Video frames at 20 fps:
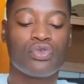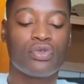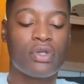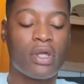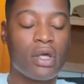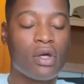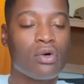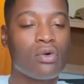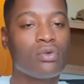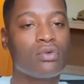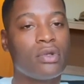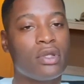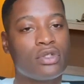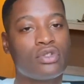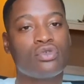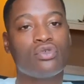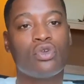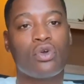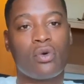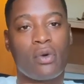gonna let
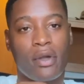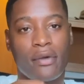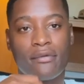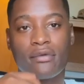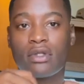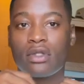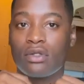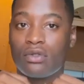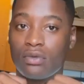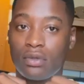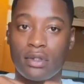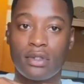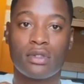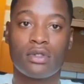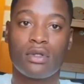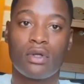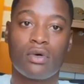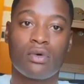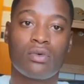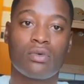you know everything you need to
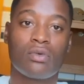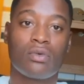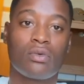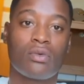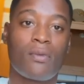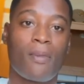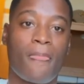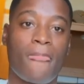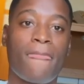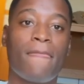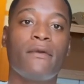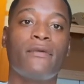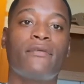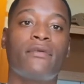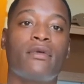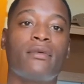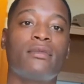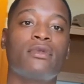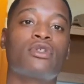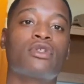know. You
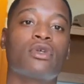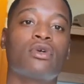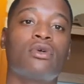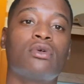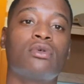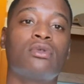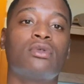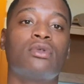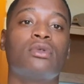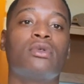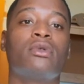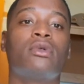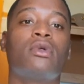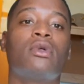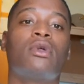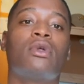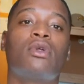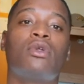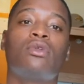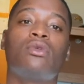feel me? So
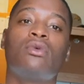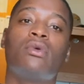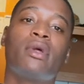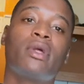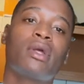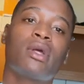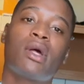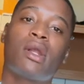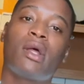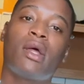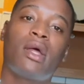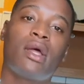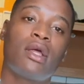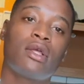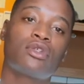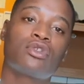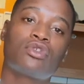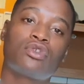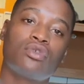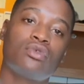you ain't gotta
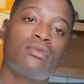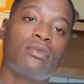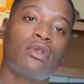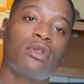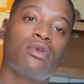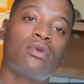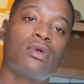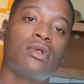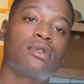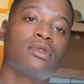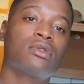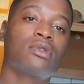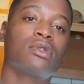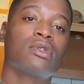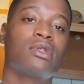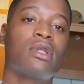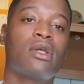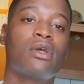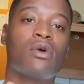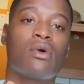ask too many questions, because
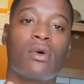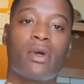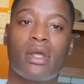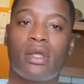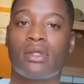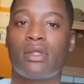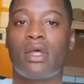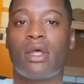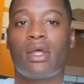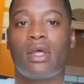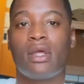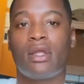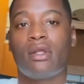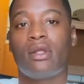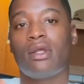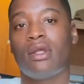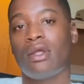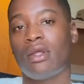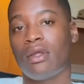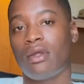they gonna hate that, and
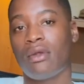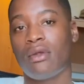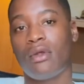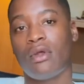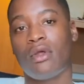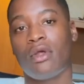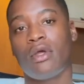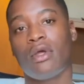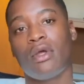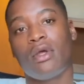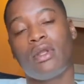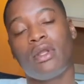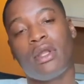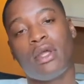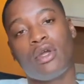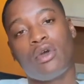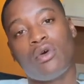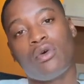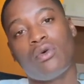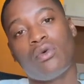then they
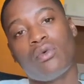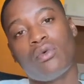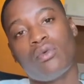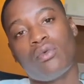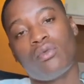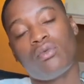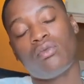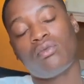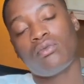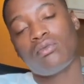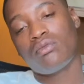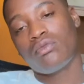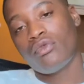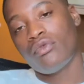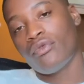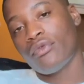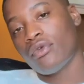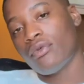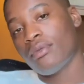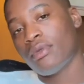gonna, you
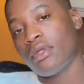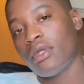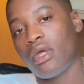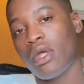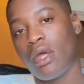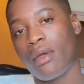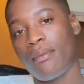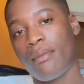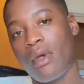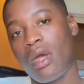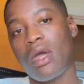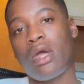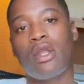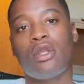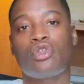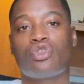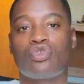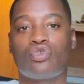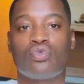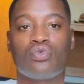feel me, get mad
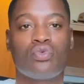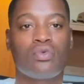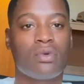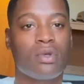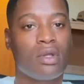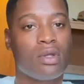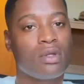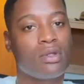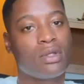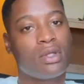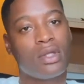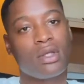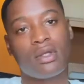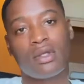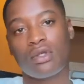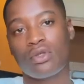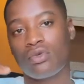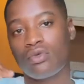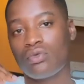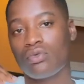at you, and
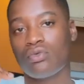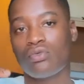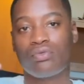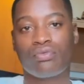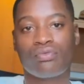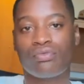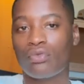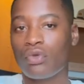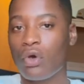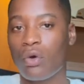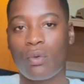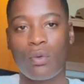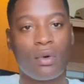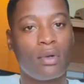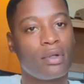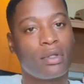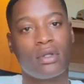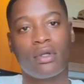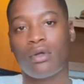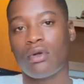then you don't
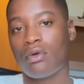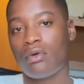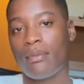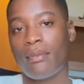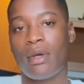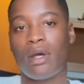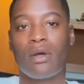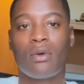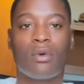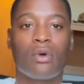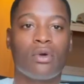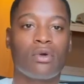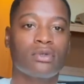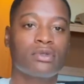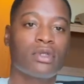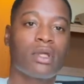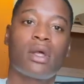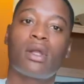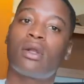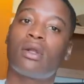want to get on the wrong
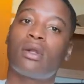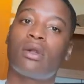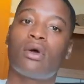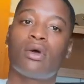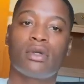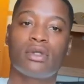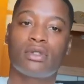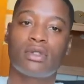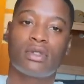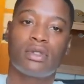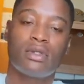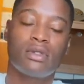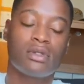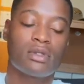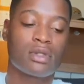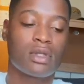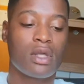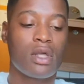side of the RDCs.